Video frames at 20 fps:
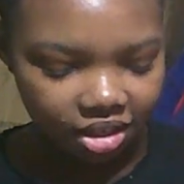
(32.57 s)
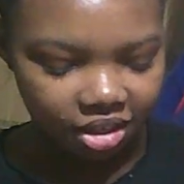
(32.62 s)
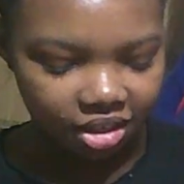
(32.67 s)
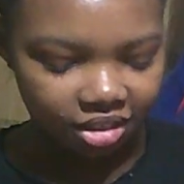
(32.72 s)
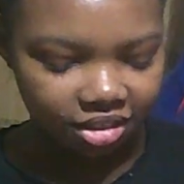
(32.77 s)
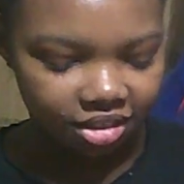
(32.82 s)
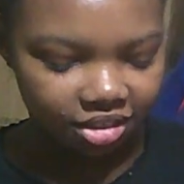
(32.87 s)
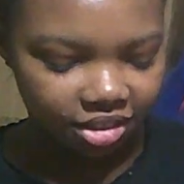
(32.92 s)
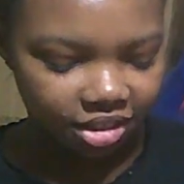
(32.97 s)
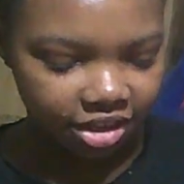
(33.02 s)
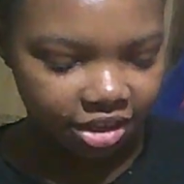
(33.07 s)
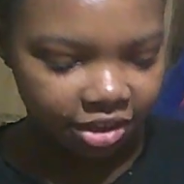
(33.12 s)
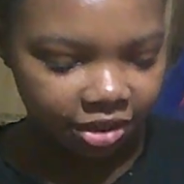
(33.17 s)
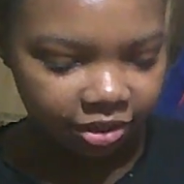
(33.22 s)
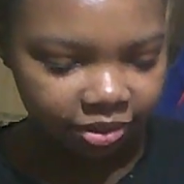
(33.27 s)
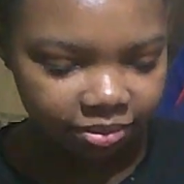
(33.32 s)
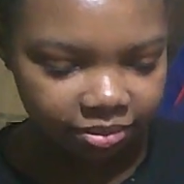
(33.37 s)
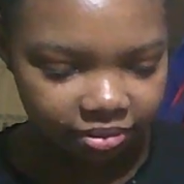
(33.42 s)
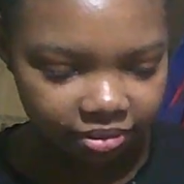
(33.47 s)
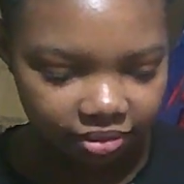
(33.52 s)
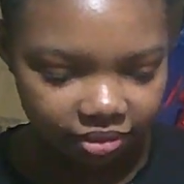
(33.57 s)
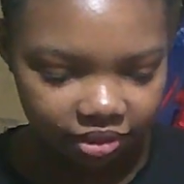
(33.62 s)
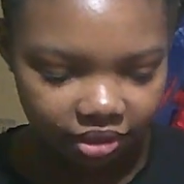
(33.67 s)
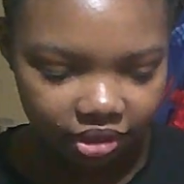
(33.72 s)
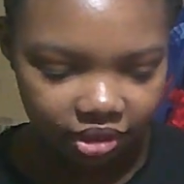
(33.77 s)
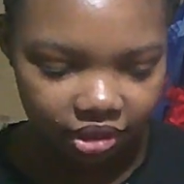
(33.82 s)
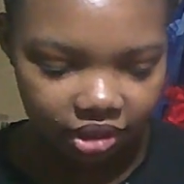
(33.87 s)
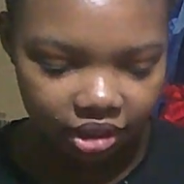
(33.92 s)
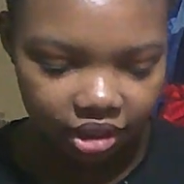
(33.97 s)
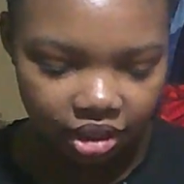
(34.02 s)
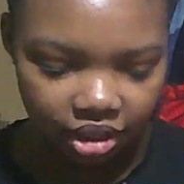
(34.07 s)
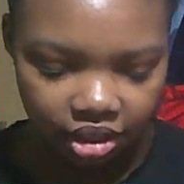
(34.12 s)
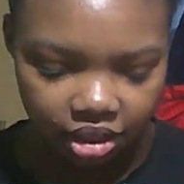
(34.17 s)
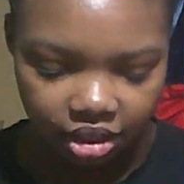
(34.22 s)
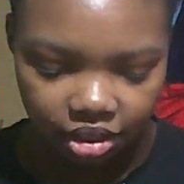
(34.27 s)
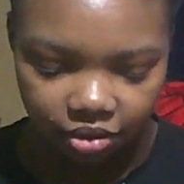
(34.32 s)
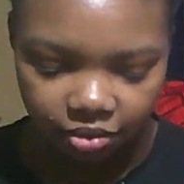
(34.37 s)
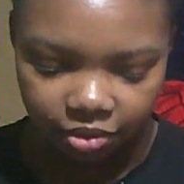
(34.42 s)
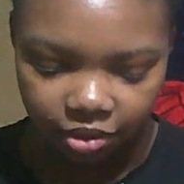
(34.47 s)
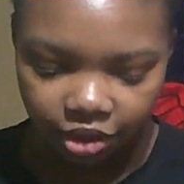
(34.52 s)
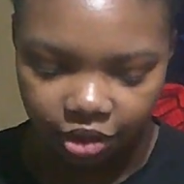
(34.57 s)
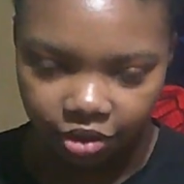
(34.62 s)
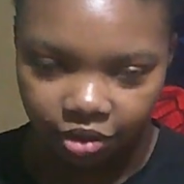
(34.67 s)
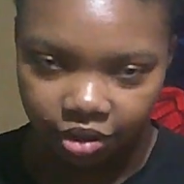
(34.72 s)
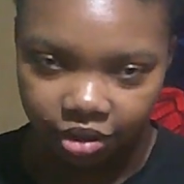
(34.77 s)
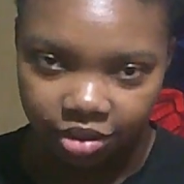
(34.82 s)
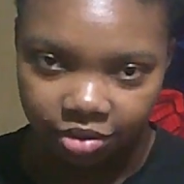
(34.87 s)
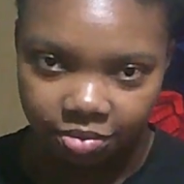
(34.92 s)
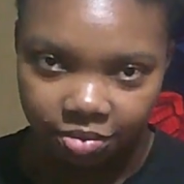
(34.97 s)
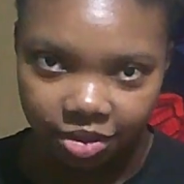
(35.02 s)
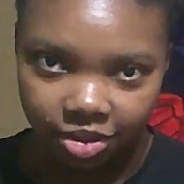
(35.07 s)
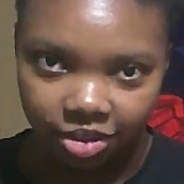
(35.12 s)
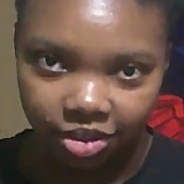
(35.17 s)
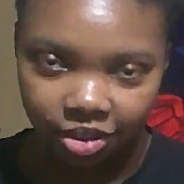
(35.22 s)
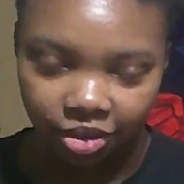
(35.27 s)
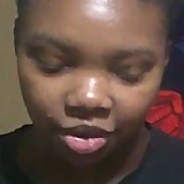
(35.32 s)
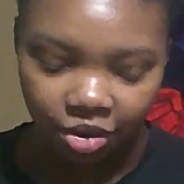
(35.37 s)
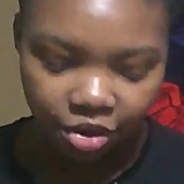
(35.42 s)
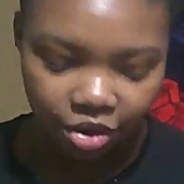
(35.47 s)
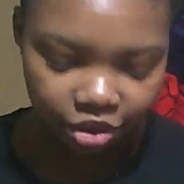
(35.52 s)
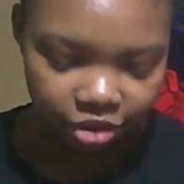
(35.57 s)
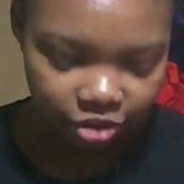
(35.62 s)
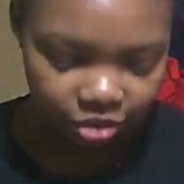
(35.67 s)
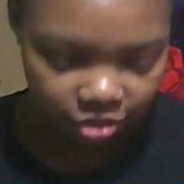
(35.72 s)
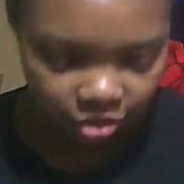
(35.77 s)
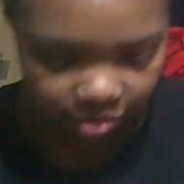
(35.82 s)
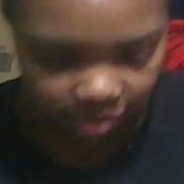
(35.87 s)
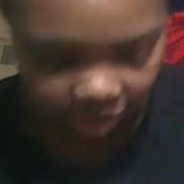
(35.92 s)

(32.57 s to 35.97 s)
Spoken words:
Today we're gonna be going through my